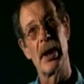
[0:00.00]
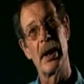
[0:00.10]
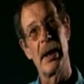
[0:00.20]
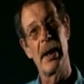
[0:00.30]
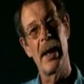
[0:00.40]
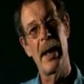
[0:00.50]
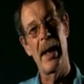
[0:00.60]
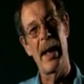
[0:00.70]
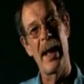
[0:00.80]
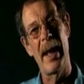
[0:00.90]

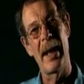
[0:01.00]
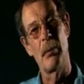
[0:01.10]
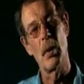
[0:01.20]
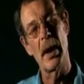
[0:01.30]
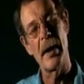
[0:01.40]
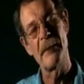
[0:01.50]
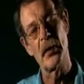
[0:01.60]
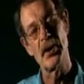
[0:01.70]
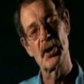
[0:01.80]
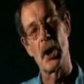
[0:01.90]
And when I
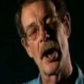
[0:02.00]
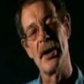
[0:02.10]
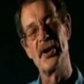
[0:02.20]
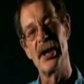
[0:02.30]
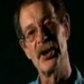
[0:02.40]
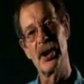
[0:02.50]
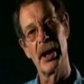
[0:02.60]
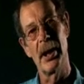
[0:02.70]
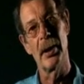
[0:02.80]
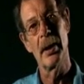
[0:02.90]
first started
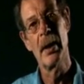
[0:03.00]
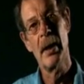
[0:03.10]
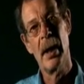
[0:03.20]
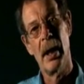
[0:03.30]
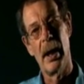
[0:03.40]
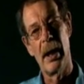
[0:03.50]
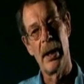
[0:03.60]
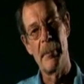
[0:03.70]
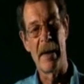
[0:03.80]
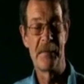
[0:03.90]
teaching here,
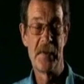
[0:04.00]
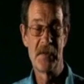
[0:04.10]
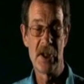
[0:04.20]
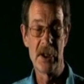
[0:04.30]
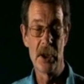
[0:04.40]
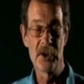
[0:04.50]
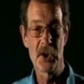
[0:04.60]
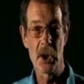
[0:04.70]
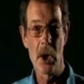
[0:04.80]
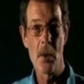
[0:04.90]
about 15 years
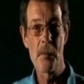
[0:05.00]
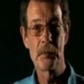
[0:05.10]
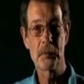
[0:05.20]
ago,